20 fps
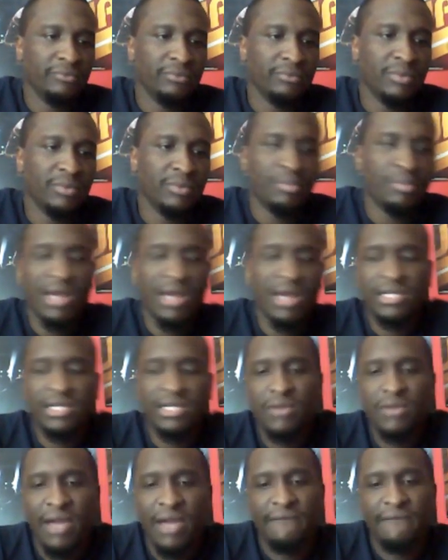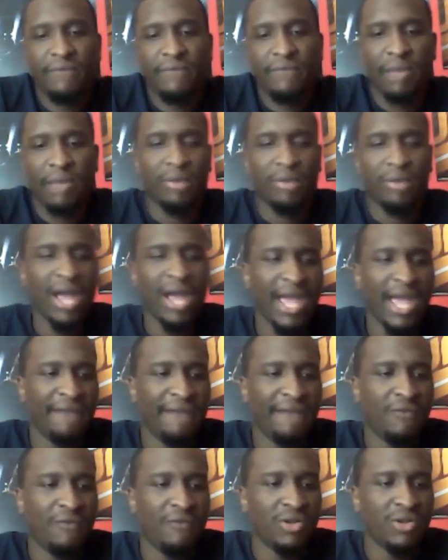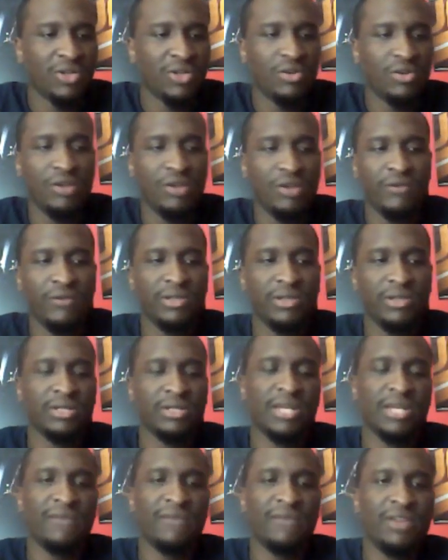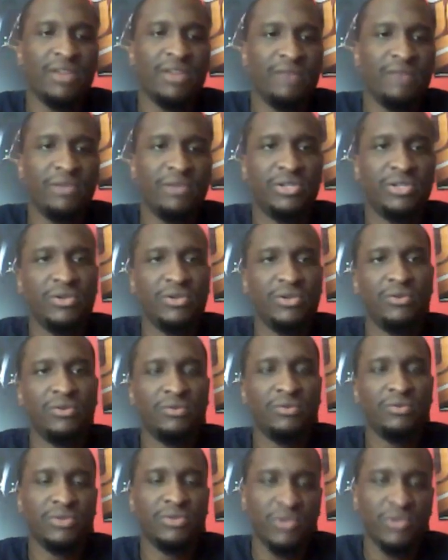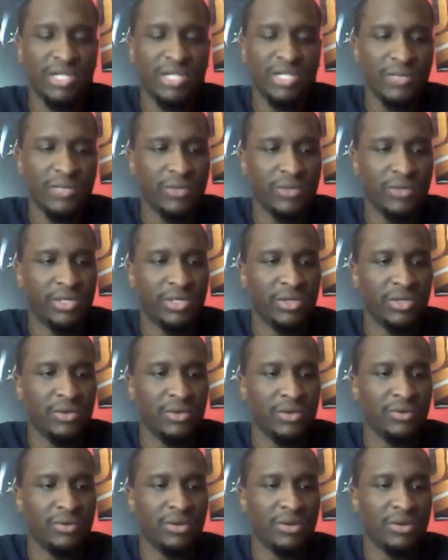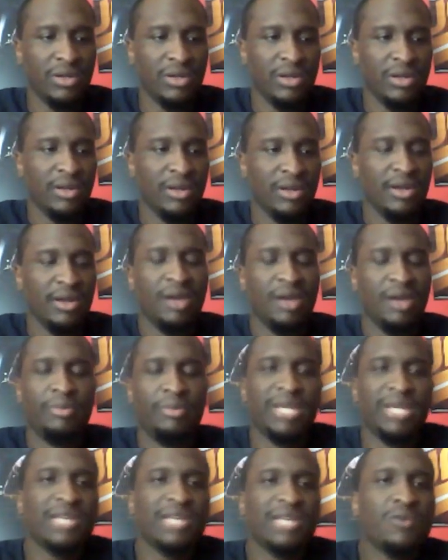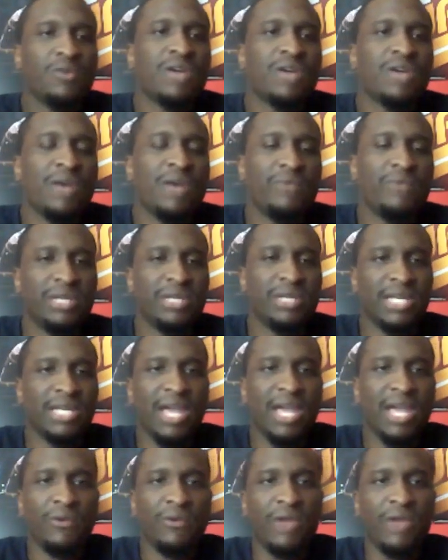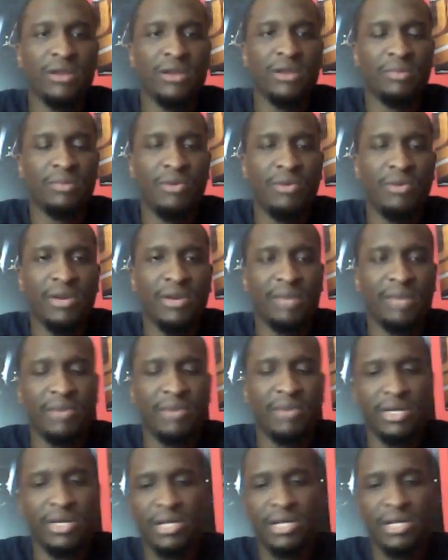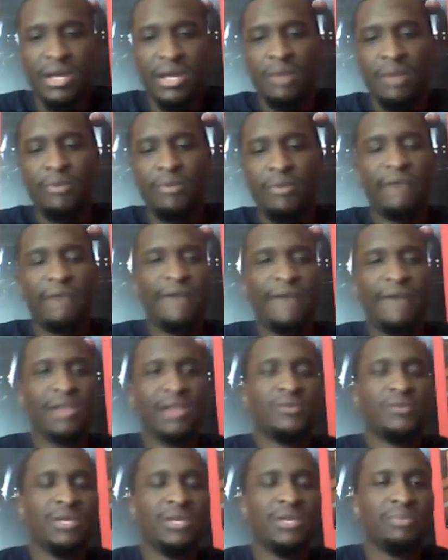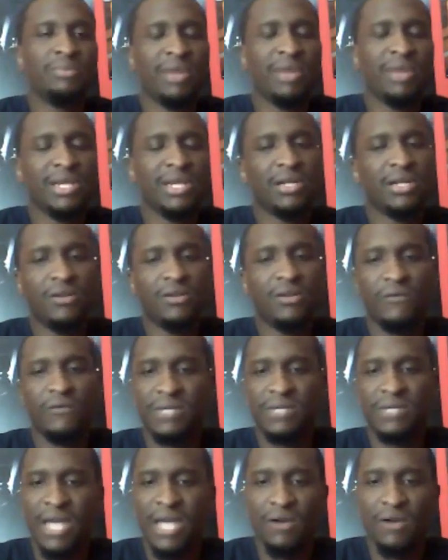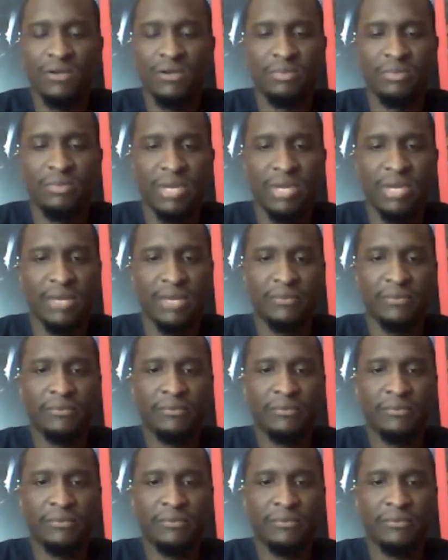Brian had 4 turnovers, Kevin Love with 2, Tristan with 2. But that's gonna come with the game when you handle the ball that much. But fellas, we need to bring the turnovers down a little bit.